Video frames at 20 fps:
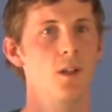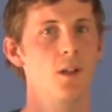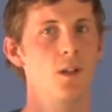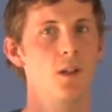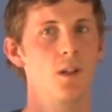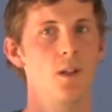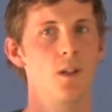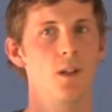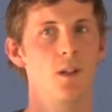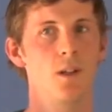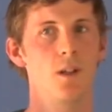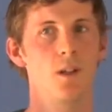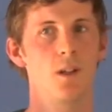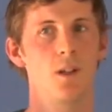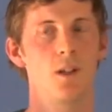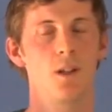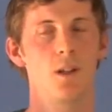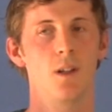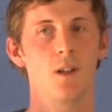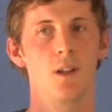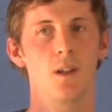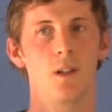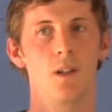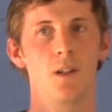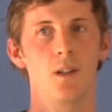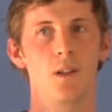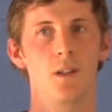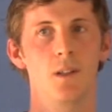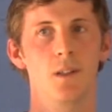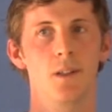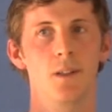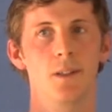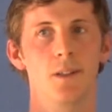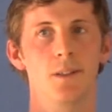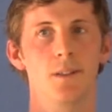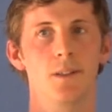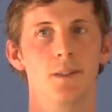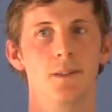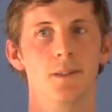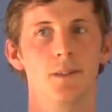
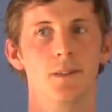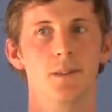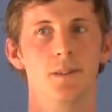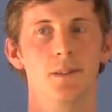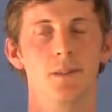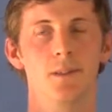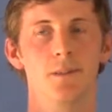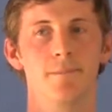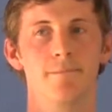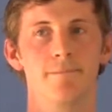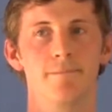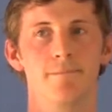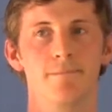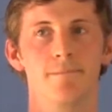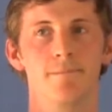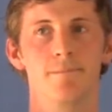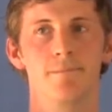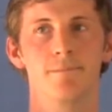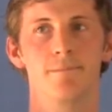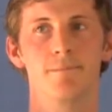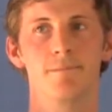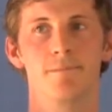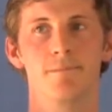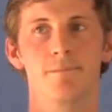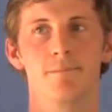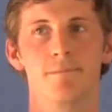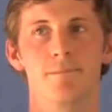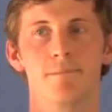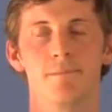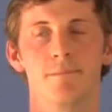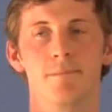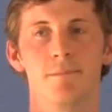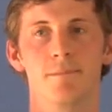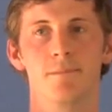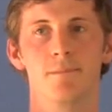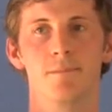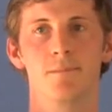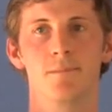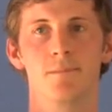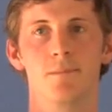
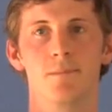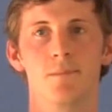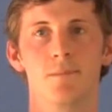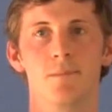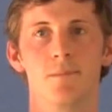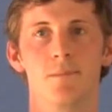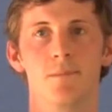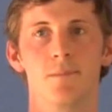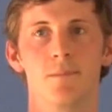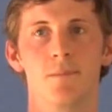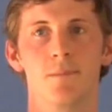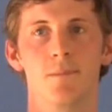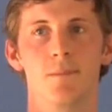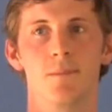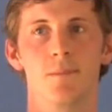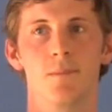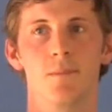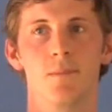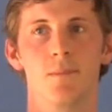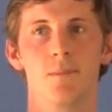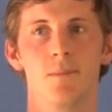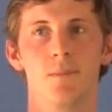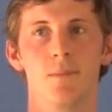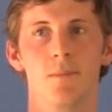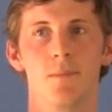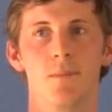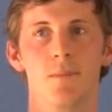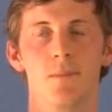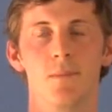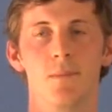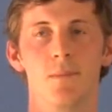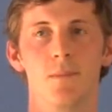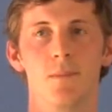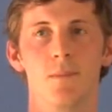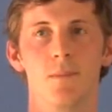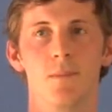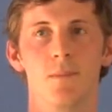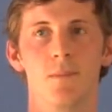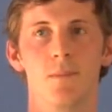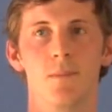
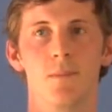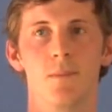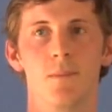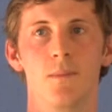(no one is talking)